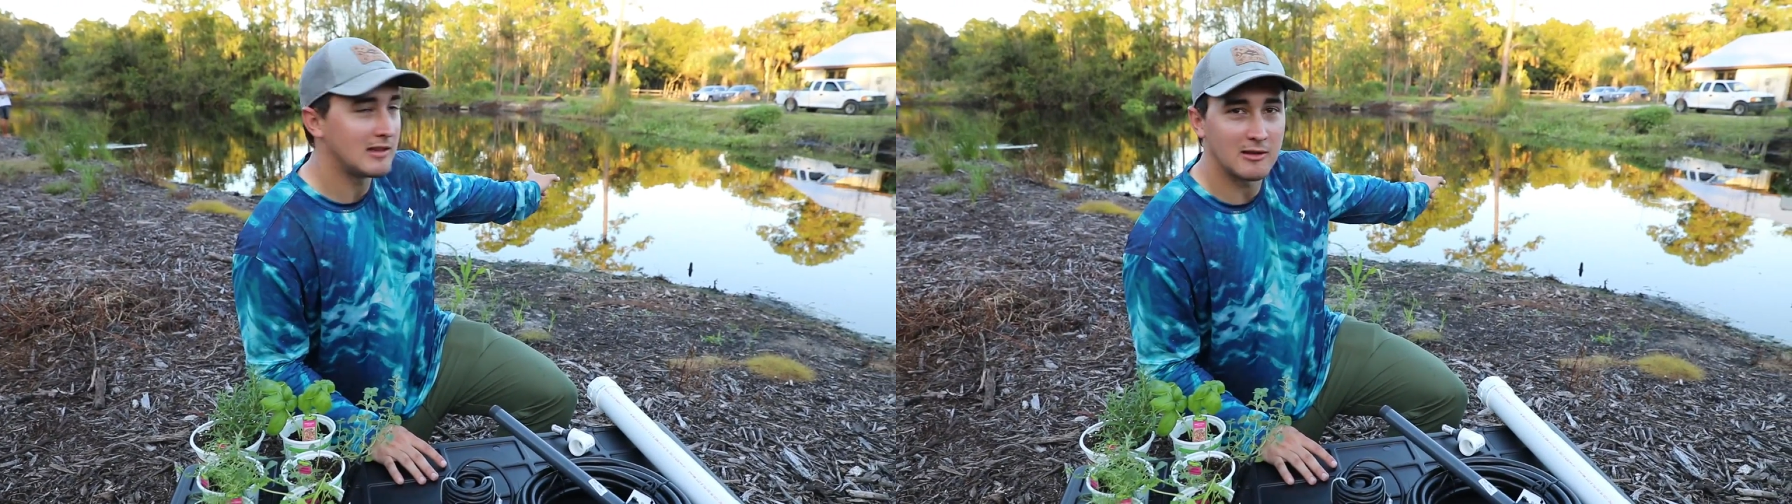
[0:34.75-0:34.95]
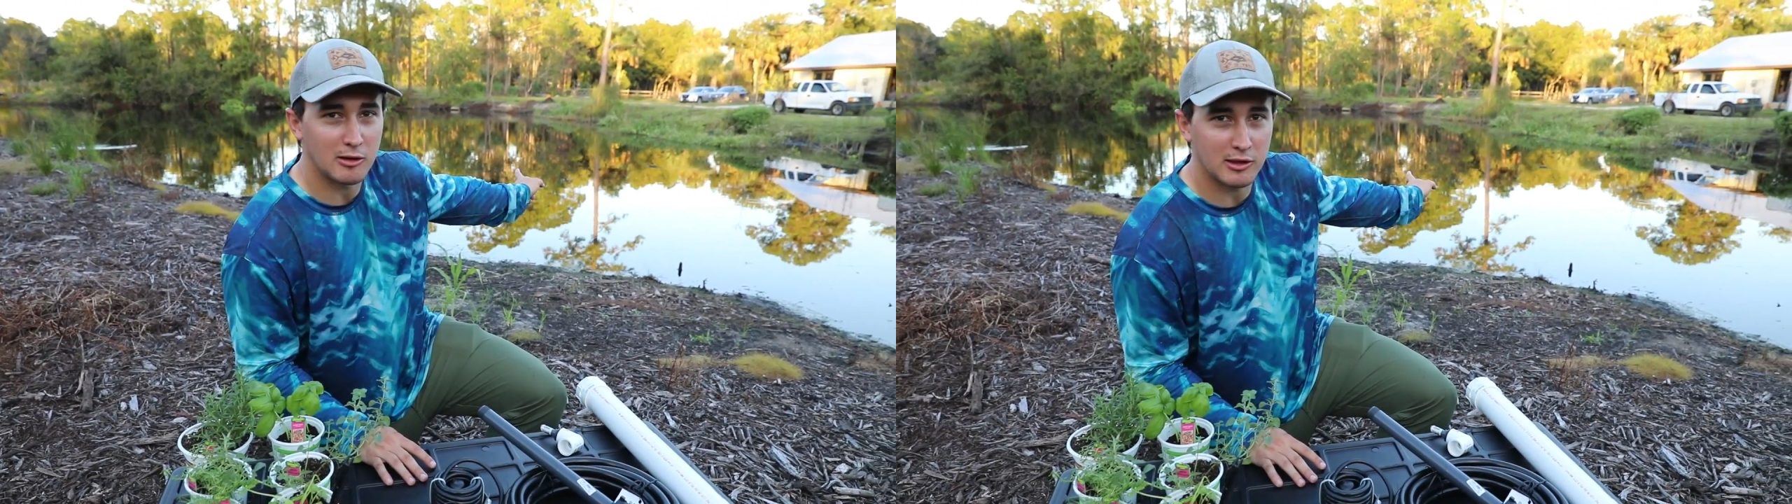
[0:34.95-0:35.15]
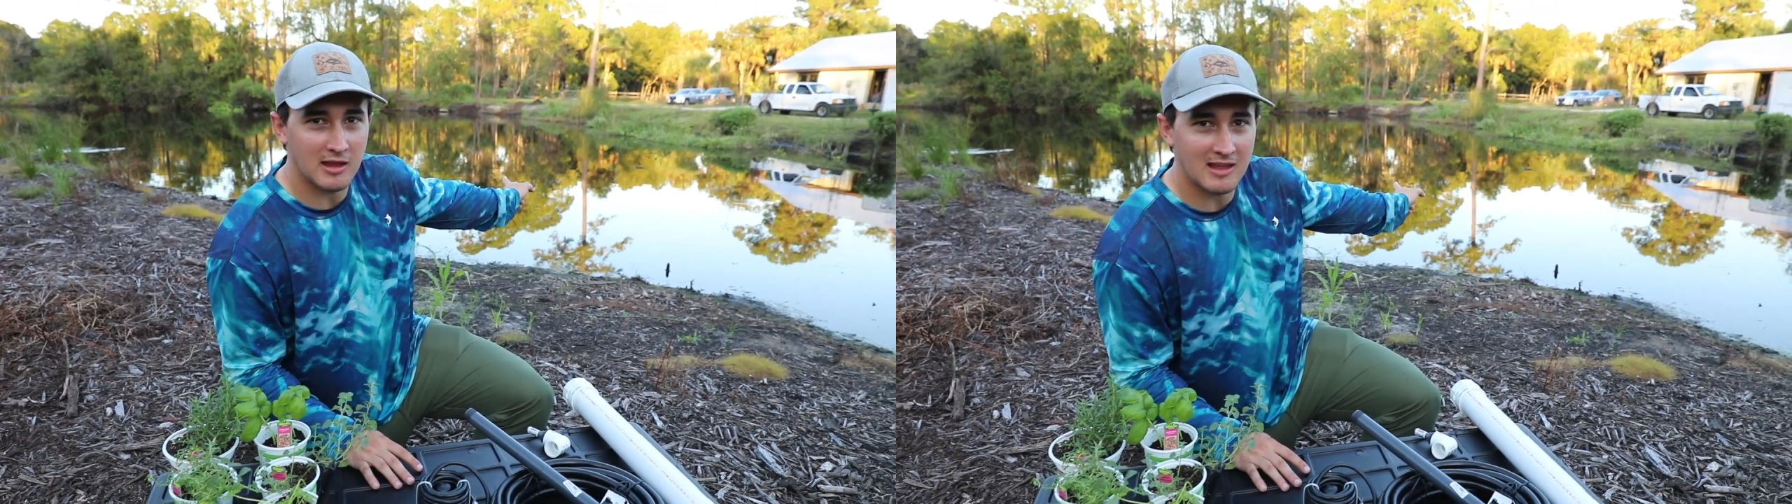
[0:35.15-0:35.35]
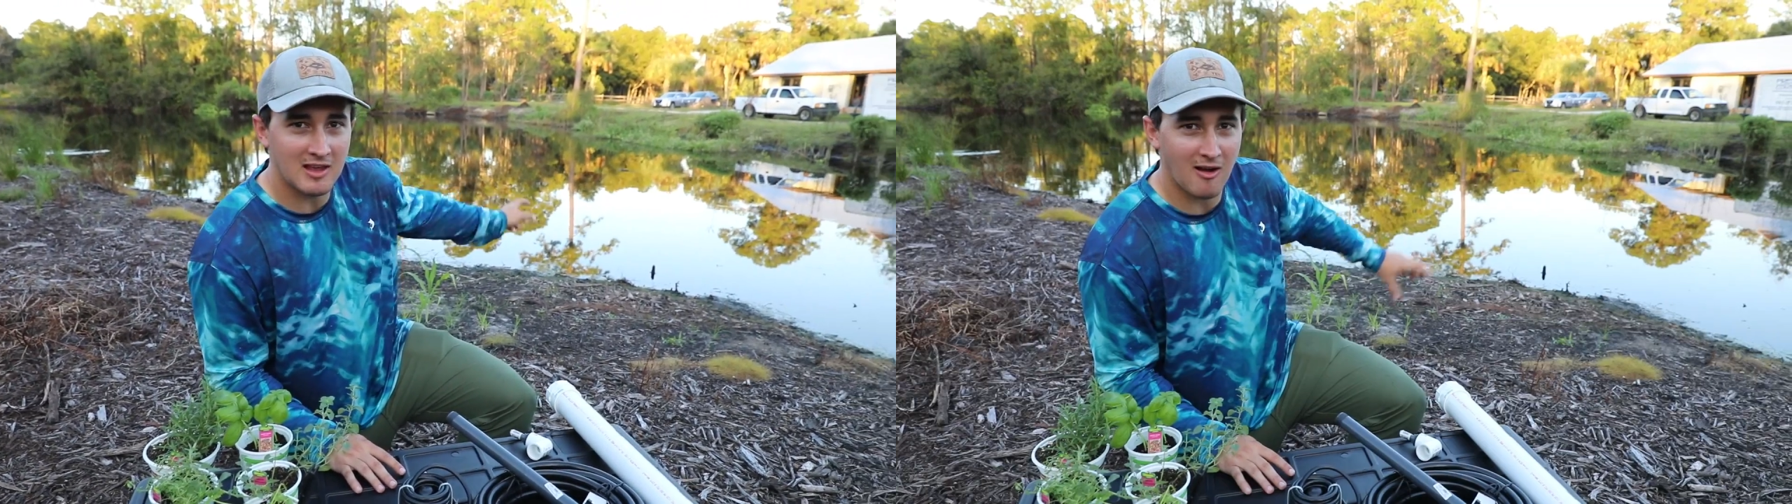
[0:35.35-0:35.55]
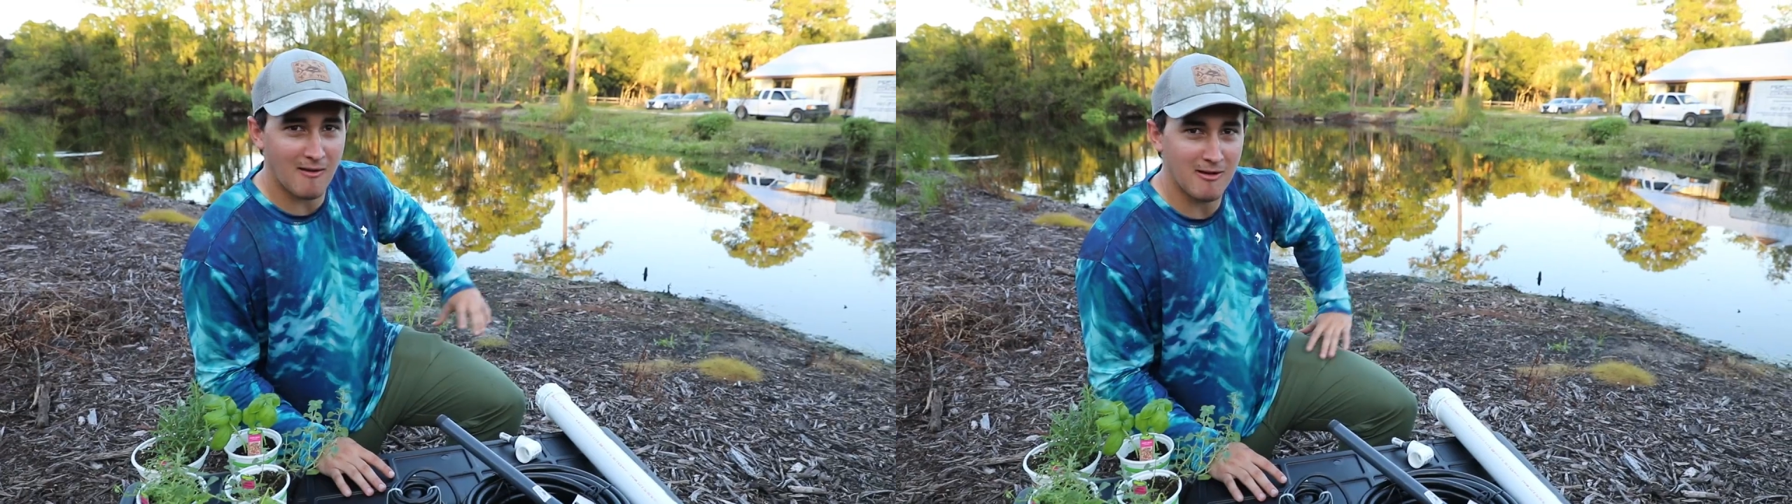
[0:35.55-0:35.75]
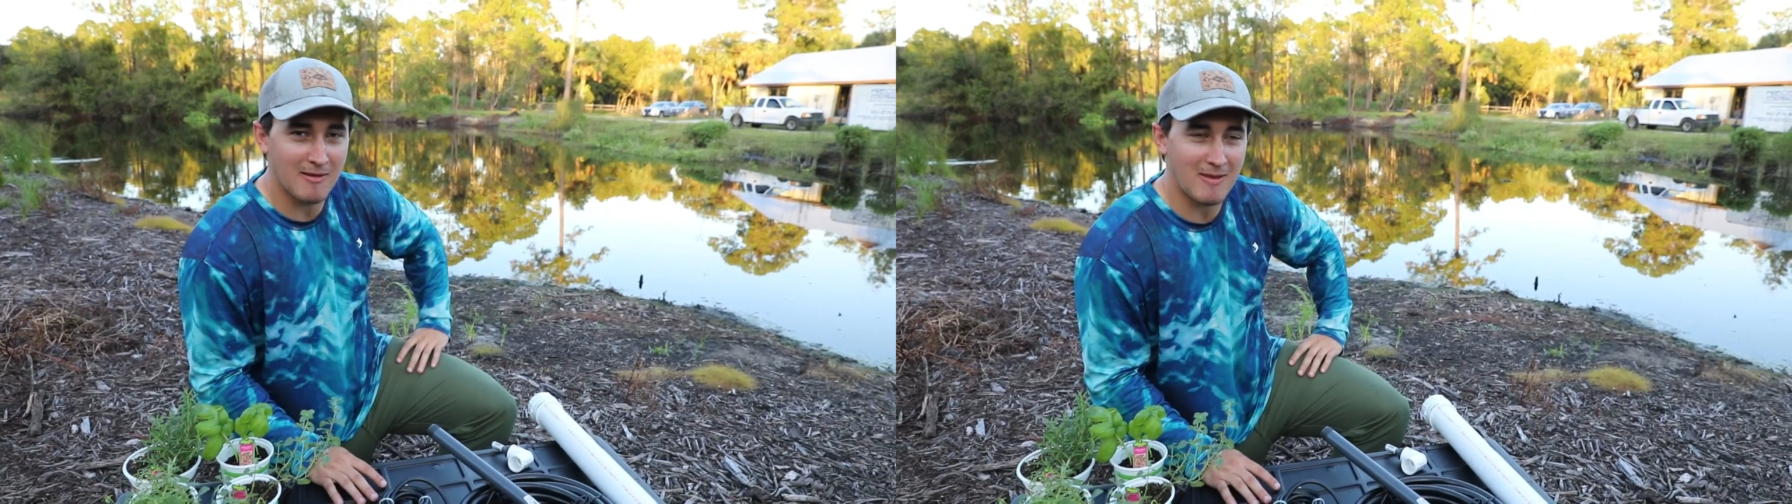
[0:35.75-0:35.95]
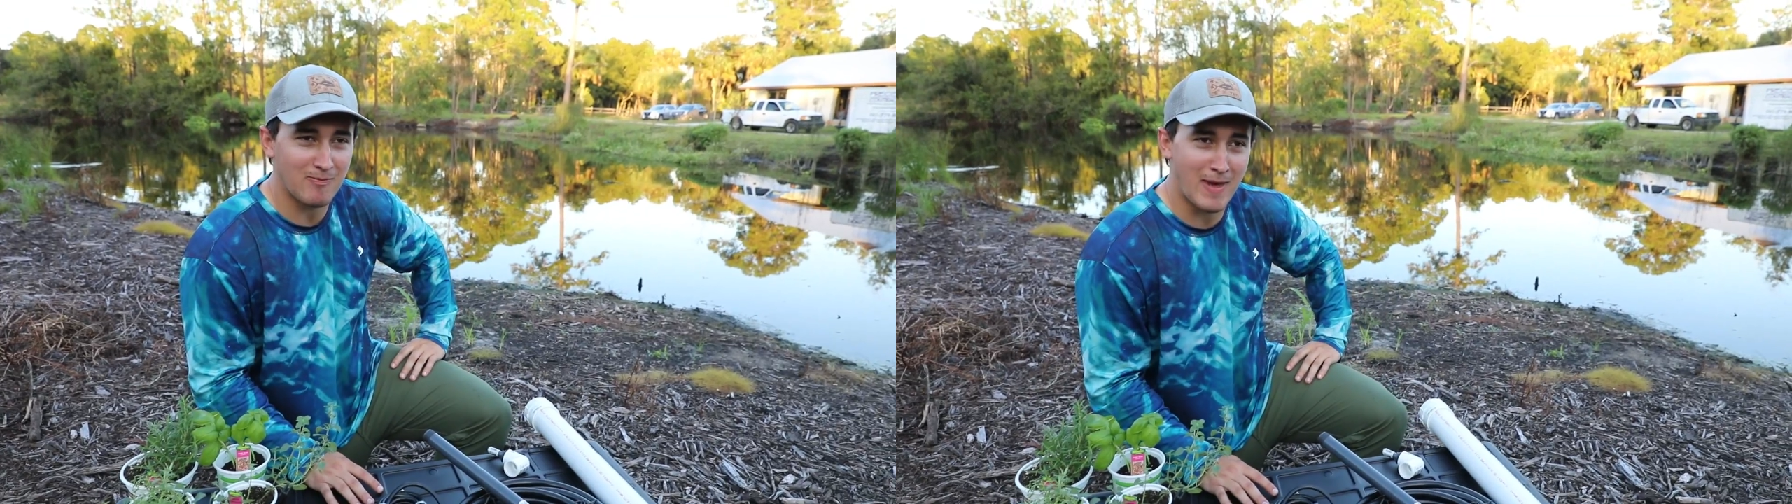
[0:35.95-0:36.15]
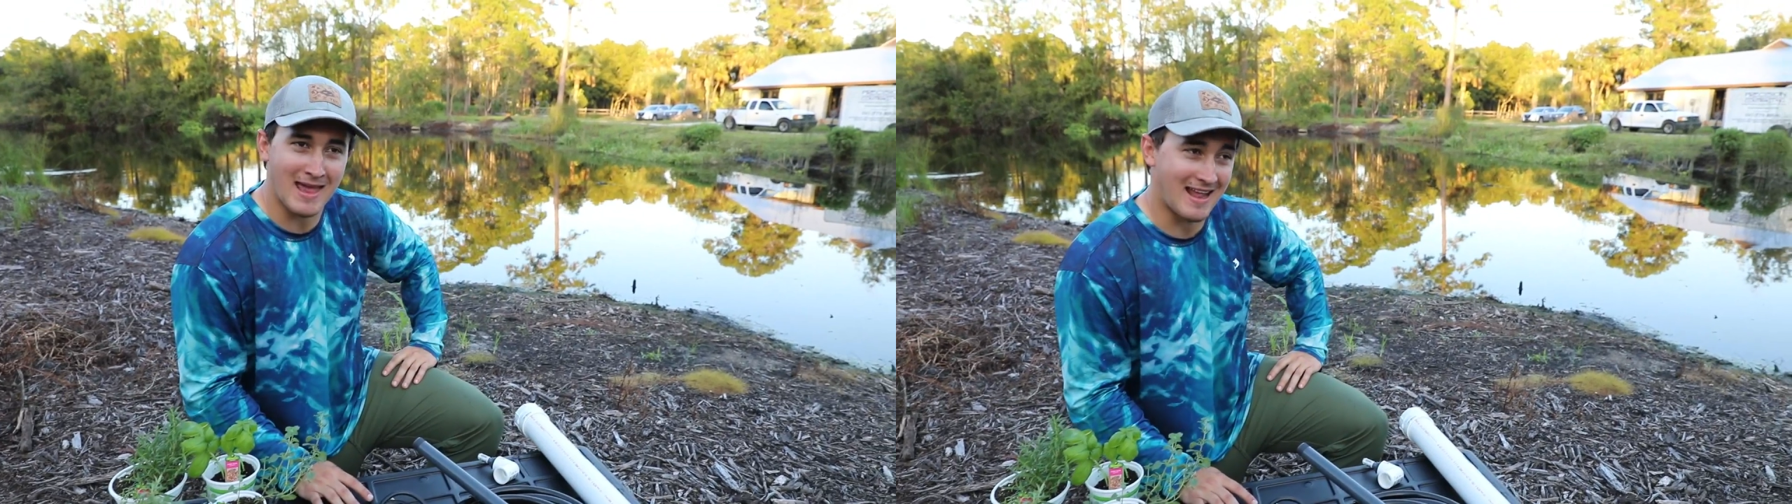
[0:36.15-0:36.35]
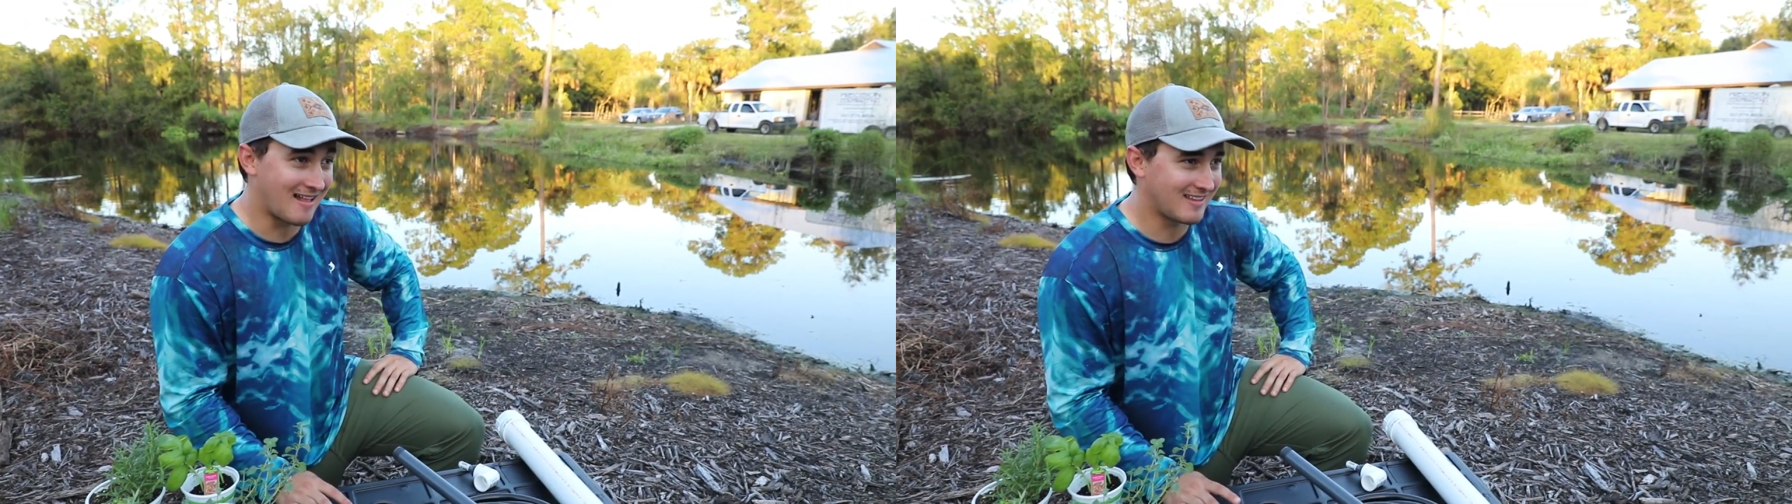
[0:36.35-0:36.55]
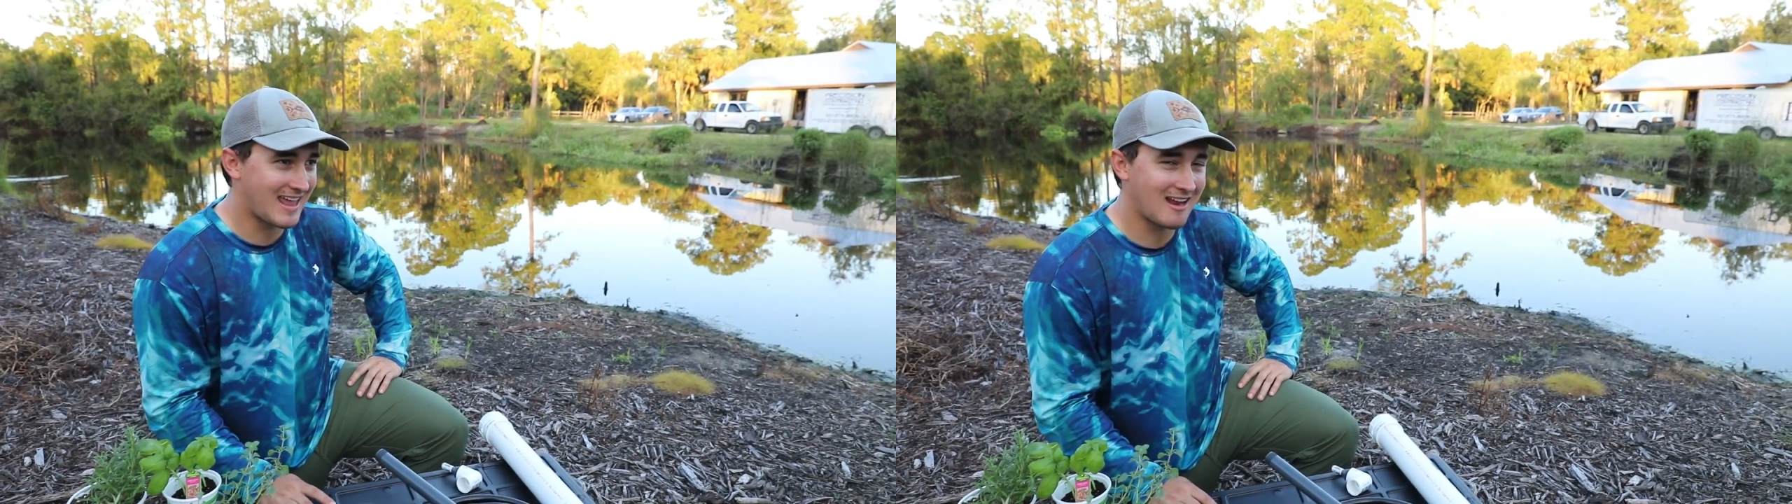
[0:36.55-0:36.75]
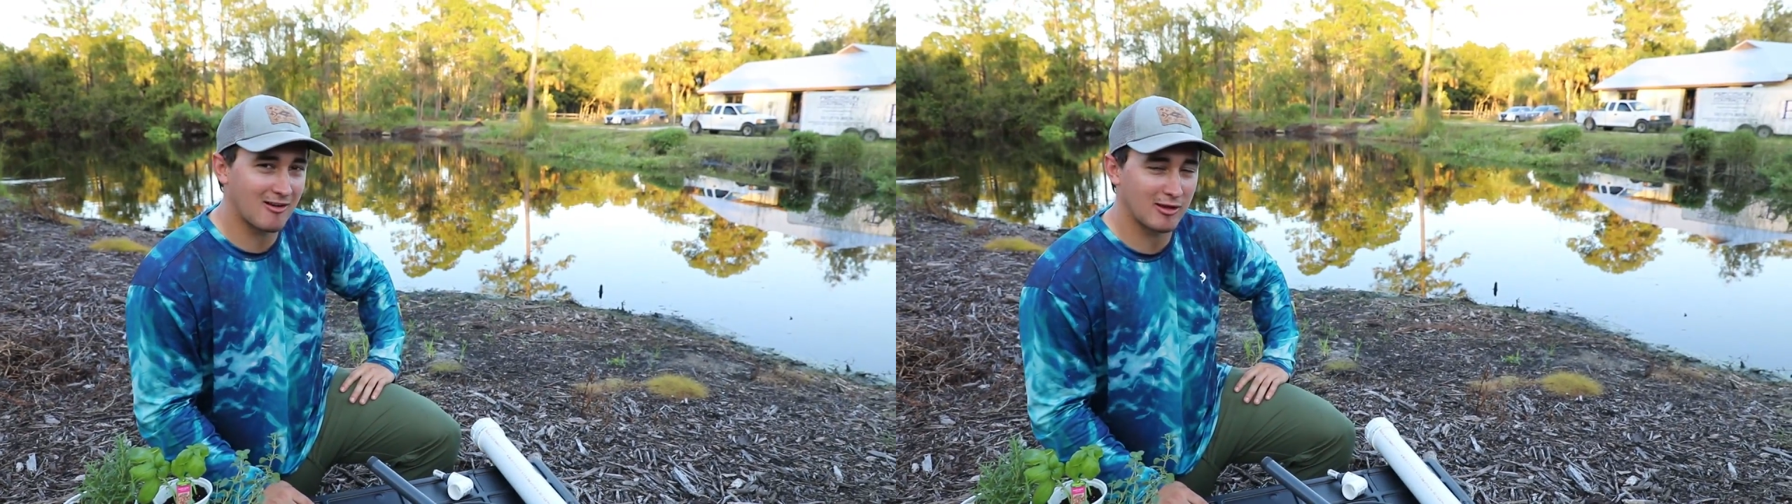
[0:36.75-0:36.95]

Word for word: little Ziggy, our pet alligator,